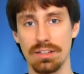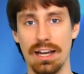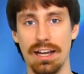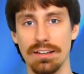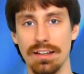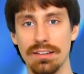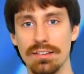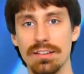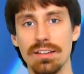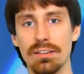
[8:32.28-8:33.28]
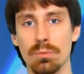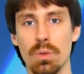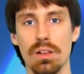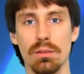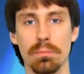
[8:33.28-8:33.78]
kind, and these
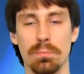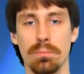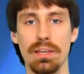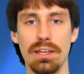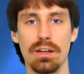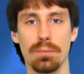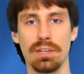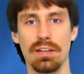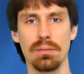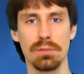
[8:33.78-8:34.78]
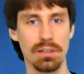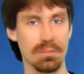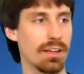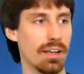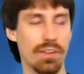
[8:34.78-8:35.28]
will be obtainable,
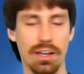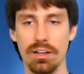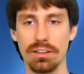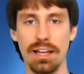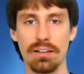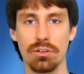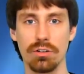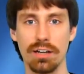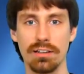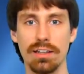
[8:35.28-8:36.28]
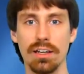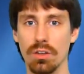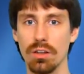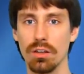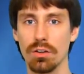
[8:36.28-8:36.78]
if I got that correctly,
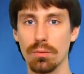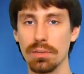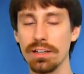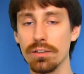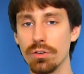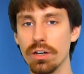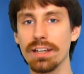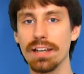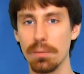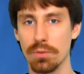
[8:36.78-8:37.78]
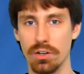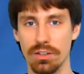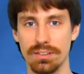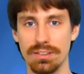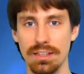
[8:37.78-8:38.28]
completely for in-game
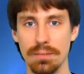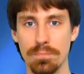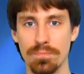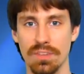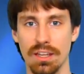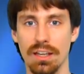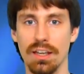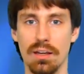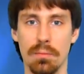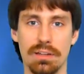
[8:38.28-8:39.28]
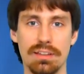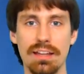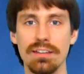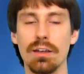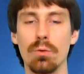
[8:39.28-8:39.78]
currency. But
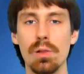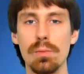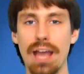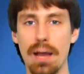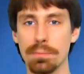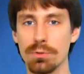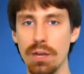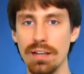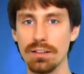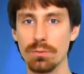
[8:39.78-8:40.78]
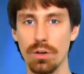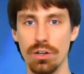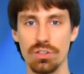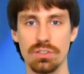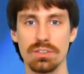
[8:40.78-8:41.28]
then there will be upgraded
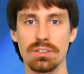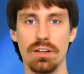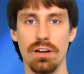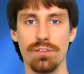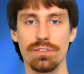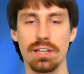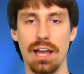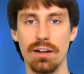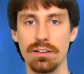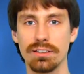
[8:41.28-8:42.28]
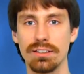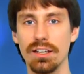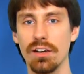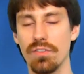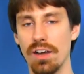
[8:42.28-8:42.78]
versions of the current
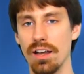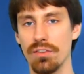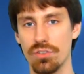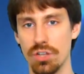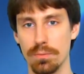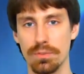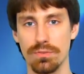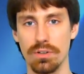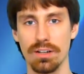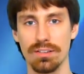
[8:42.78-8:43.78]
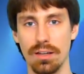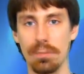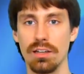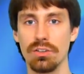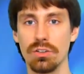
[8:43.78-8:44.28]
tier 5 ships. For
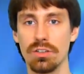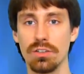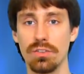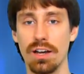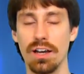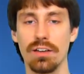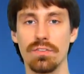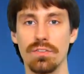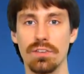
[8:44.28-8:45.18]
example, a new tier 5